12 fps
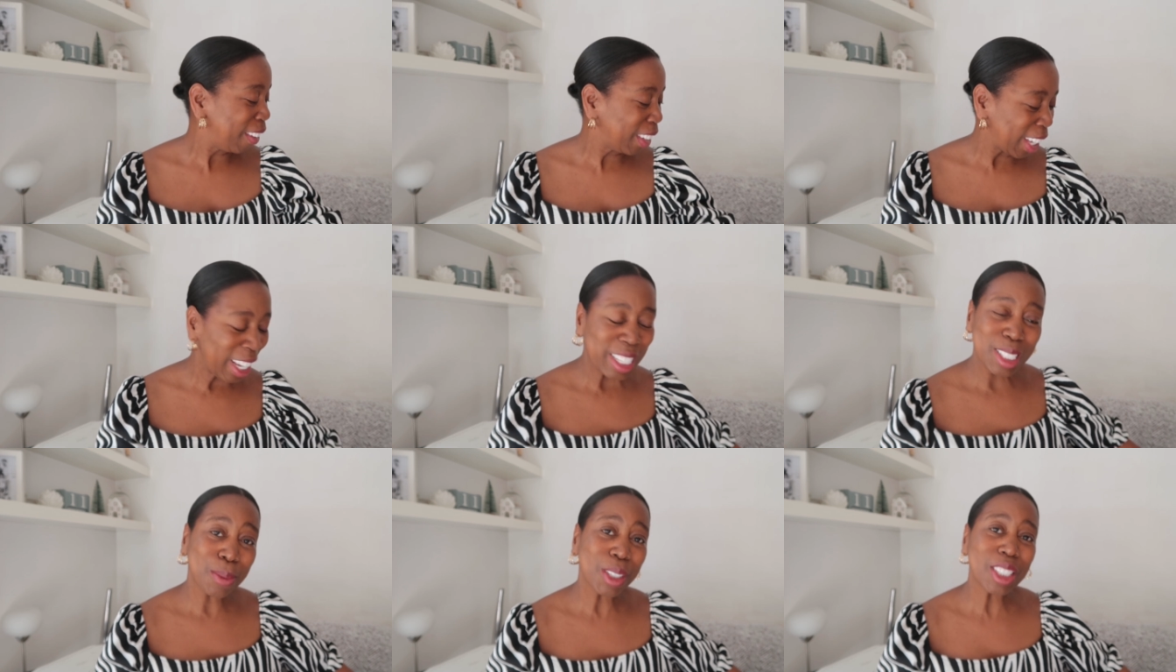
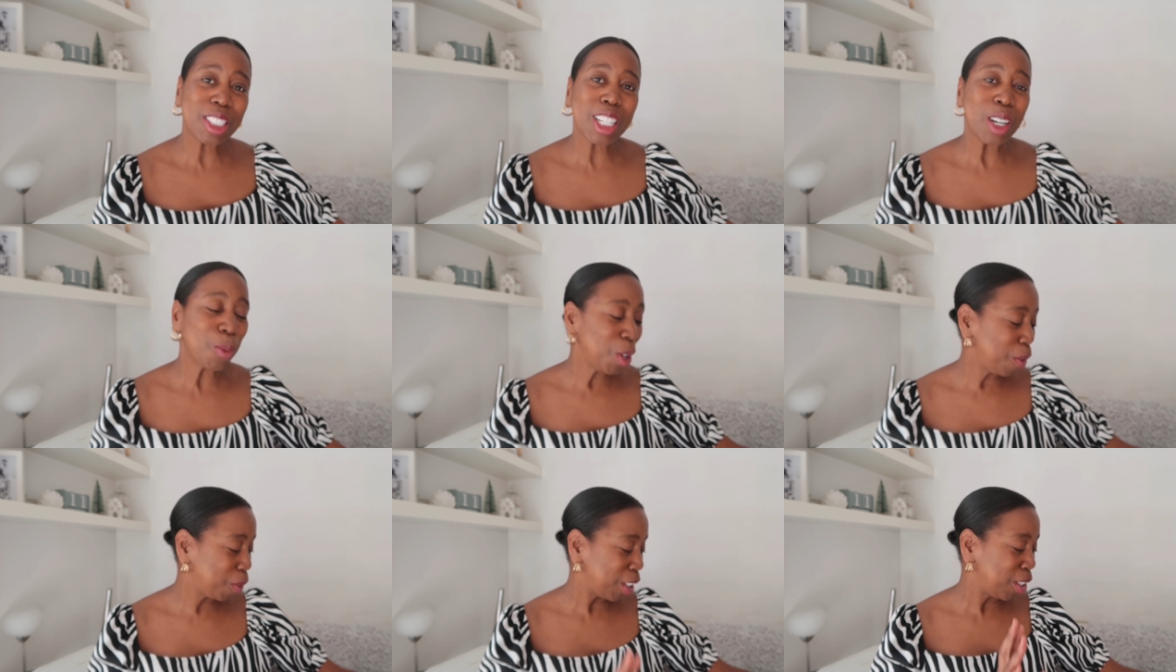Okay, so I'm going to start
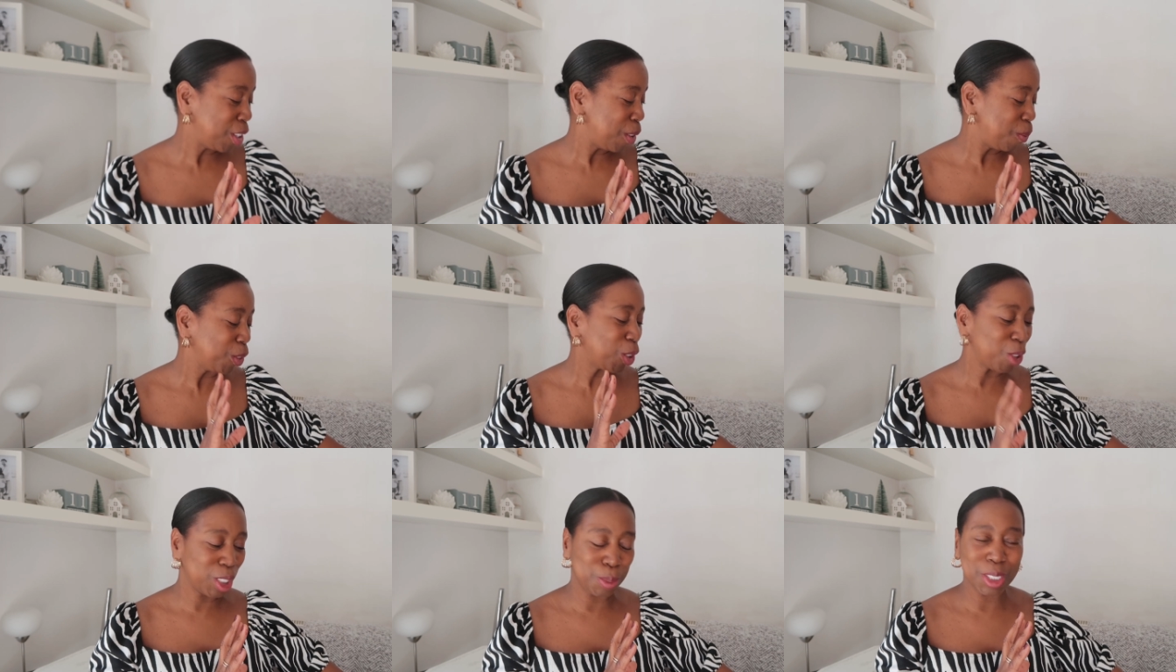with the
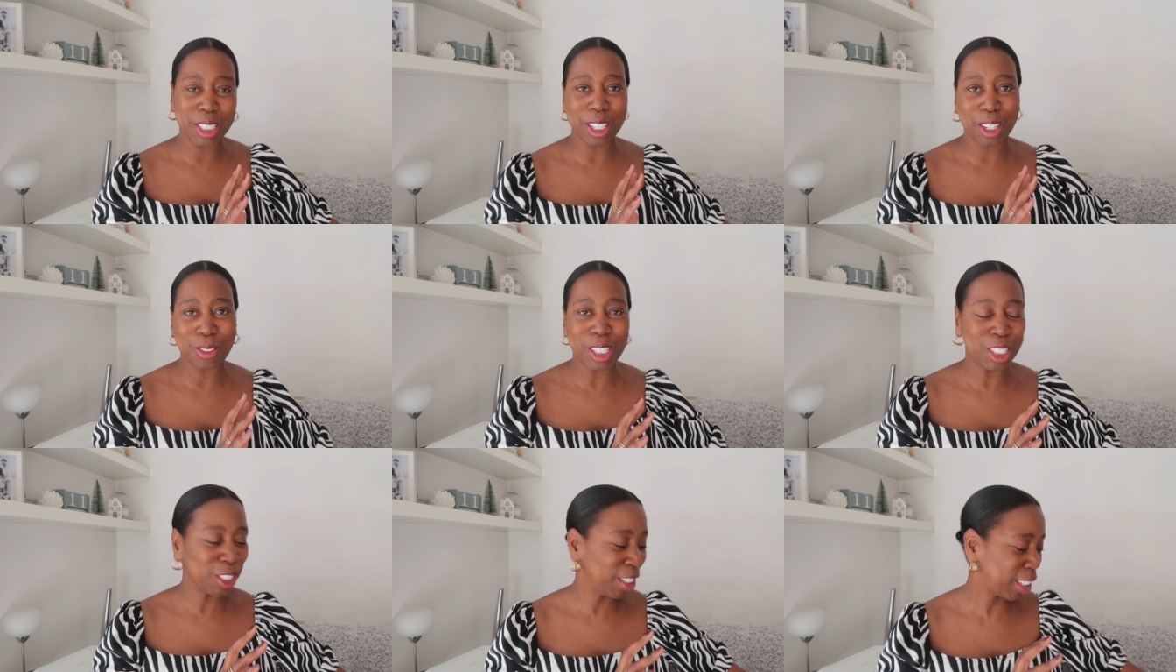Christmas
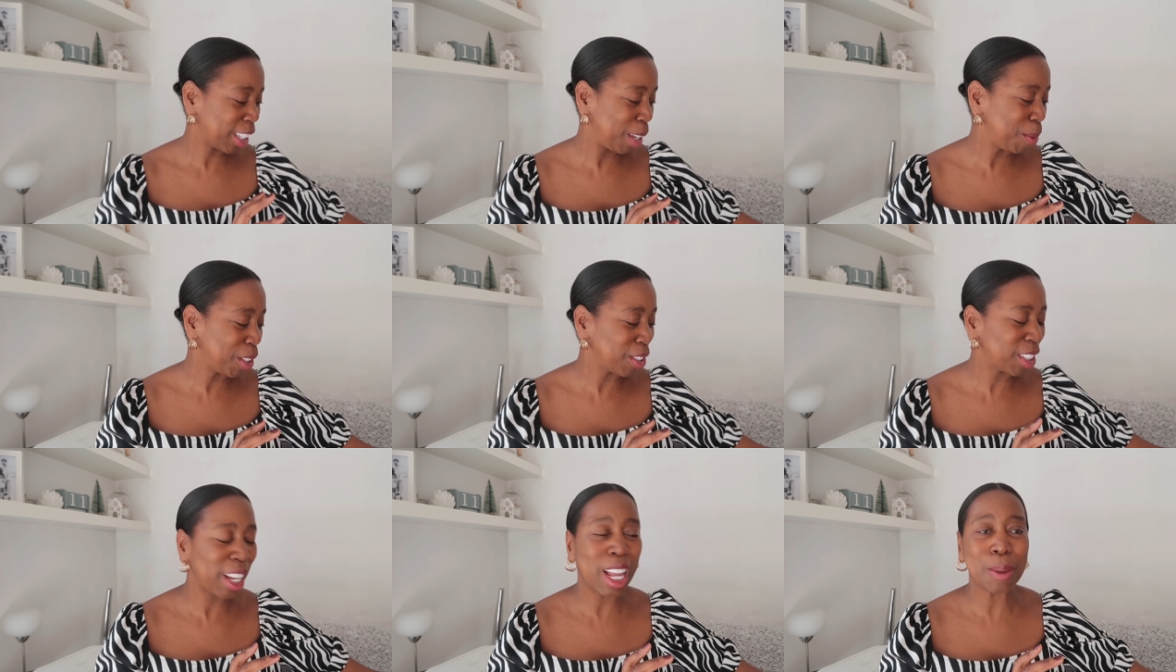decorations, okay,
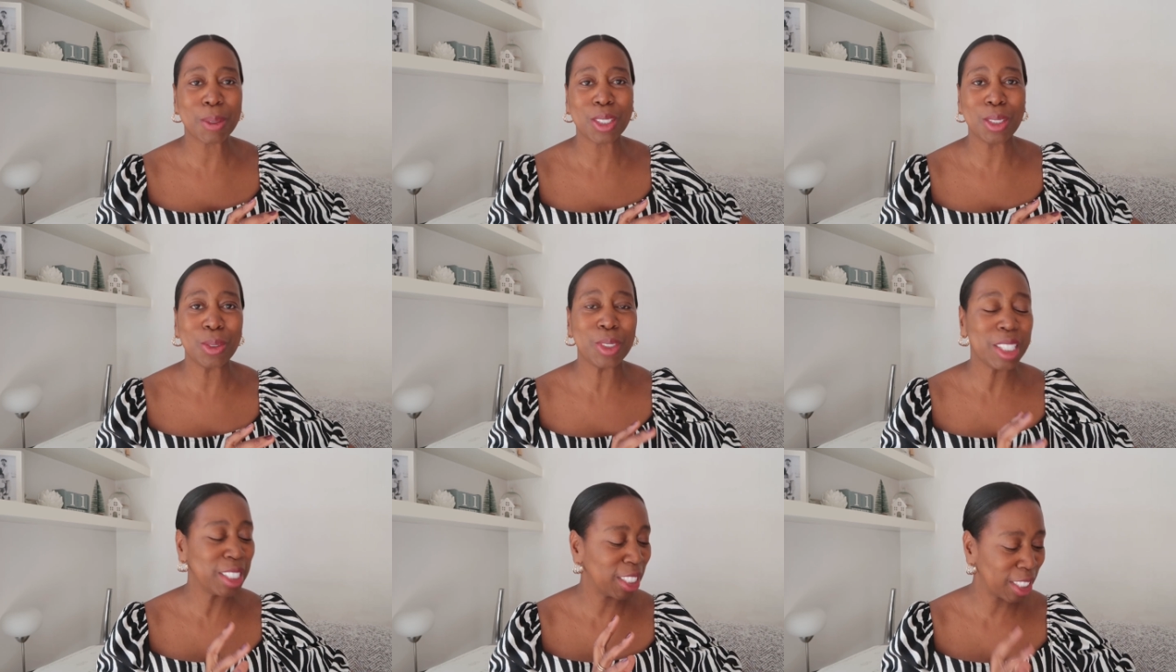because they're
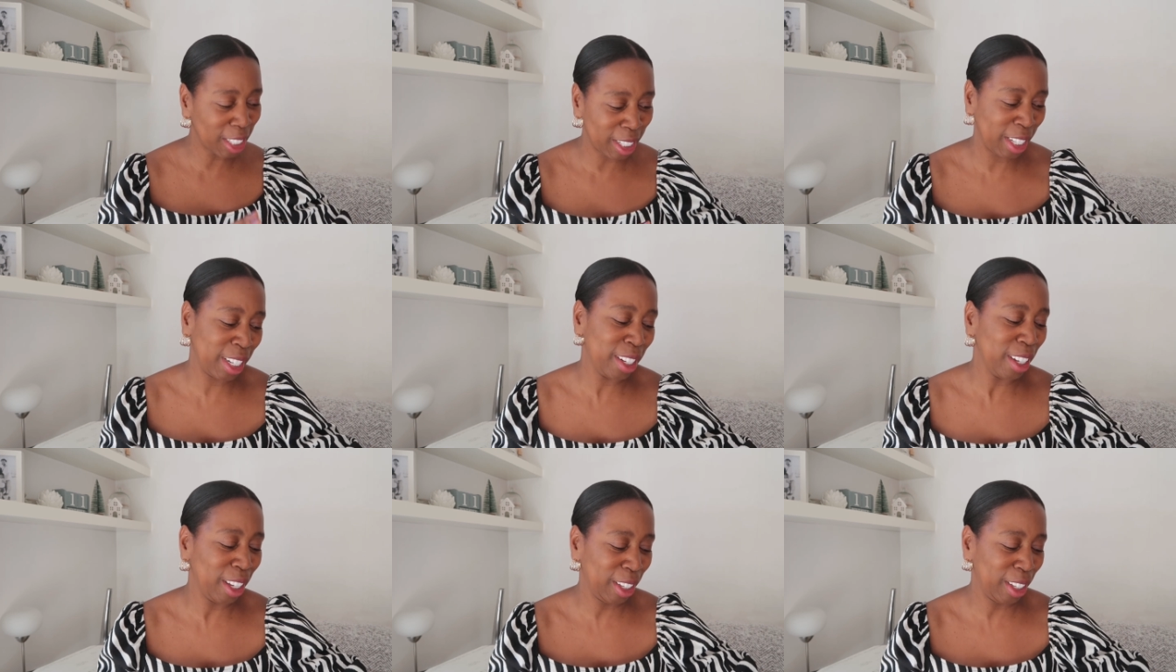absolutely stunning,